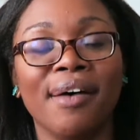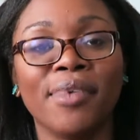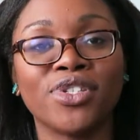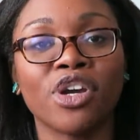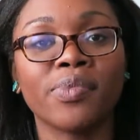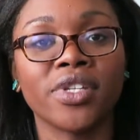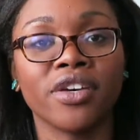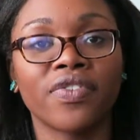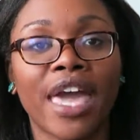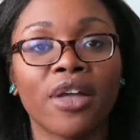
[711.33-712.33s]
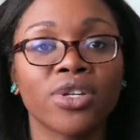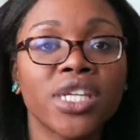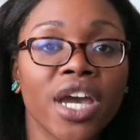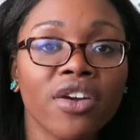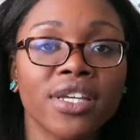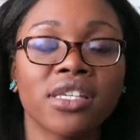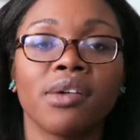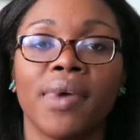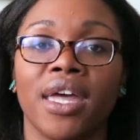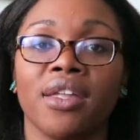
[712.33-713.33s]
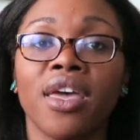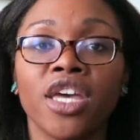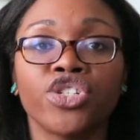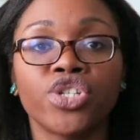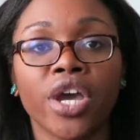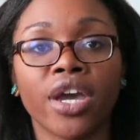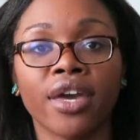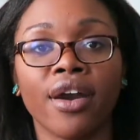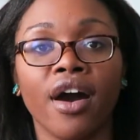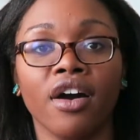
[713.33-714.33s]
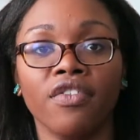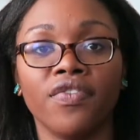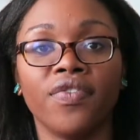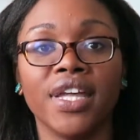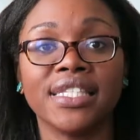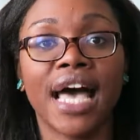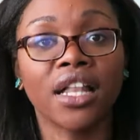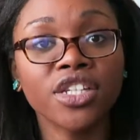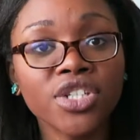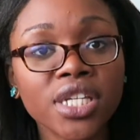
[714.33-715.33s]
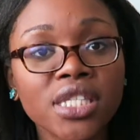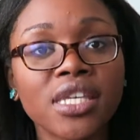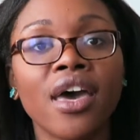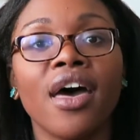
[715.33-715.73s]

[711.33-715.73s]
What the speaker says: in terms of counterterrorism and sharing of intelligence,